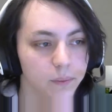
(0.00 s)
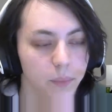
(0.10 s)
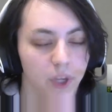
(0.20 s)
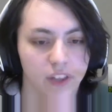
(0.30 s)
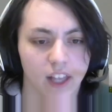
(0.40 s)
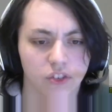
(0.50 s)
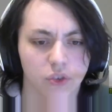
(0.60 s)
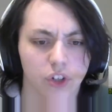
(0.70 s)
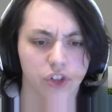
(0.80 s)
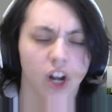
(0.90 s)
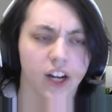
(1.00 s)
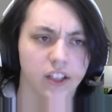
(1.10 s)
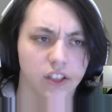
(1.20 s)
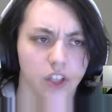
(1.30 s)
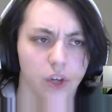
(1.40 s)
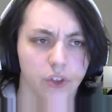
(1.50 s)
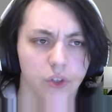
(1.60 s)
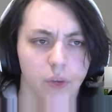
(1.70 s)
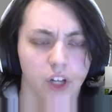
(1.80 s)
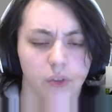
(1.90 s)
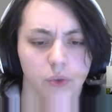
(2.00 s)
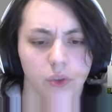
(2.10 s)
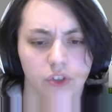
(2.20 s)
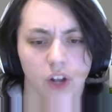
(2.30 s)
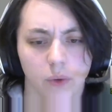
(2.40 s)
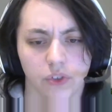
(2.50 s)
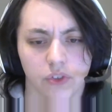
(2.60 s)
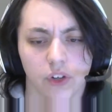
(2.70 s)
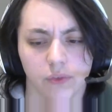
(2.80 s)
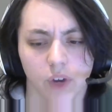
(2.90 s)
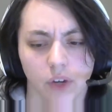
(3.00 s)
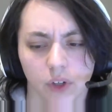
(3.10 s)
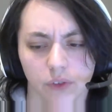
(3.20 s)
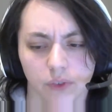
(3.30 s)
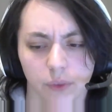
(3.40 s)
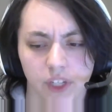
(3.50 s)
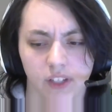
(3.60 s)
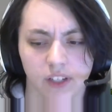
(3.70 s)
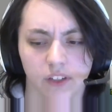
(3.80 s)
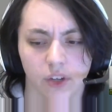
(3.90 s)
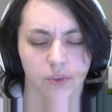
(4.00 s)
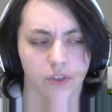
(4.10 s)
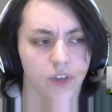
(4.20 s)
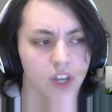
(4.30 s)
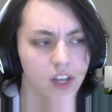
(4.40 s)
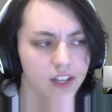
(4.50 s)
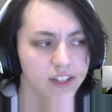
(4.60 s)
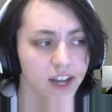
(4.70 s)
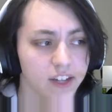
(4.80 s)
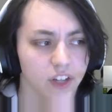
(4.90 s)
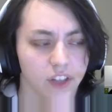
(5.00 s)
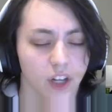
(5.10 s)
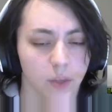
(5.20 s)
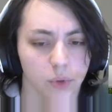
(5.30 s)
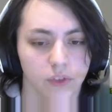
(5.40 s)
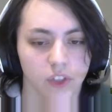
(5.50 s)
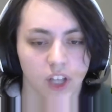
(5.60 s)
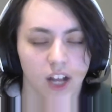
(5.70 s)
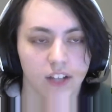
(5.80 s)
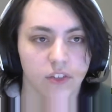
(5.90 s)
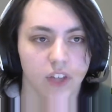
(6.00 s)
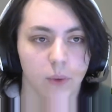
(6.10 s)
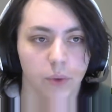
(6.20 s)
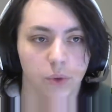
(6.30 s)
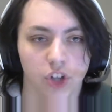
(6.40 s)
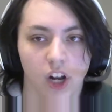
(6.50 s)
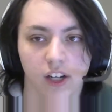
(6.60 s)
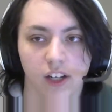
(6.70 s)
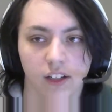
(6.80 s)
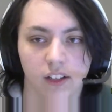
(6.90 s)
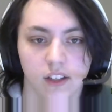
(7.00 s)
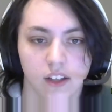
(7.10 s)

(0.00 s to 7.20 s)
But that's sort of shockingly low with the new mulligan rule. Tron was a front runner for me in terms of decks I thought improved a lot, so that one was shocking.